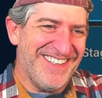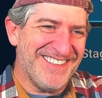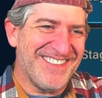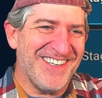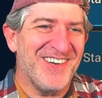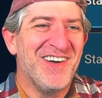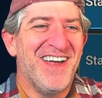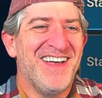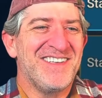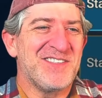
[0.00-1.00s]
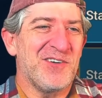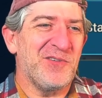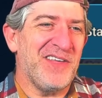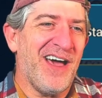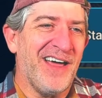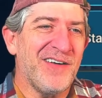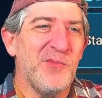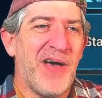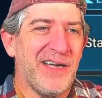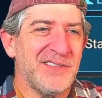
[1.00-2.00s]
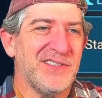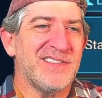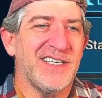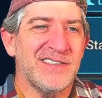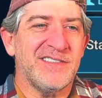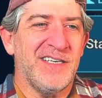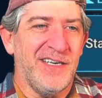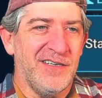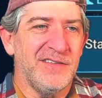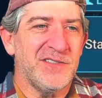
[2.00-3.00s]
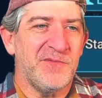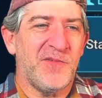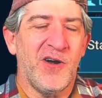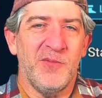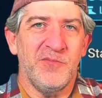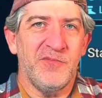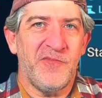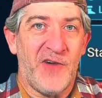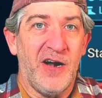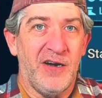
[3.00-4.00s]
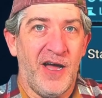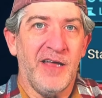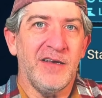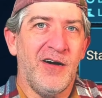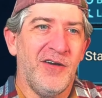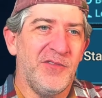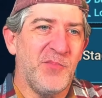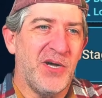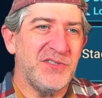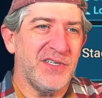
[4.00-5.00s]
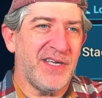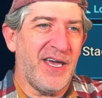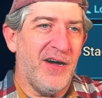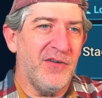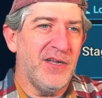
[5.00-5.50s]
so yeah, I go back to 16 to farm Fire Knight on the budget account.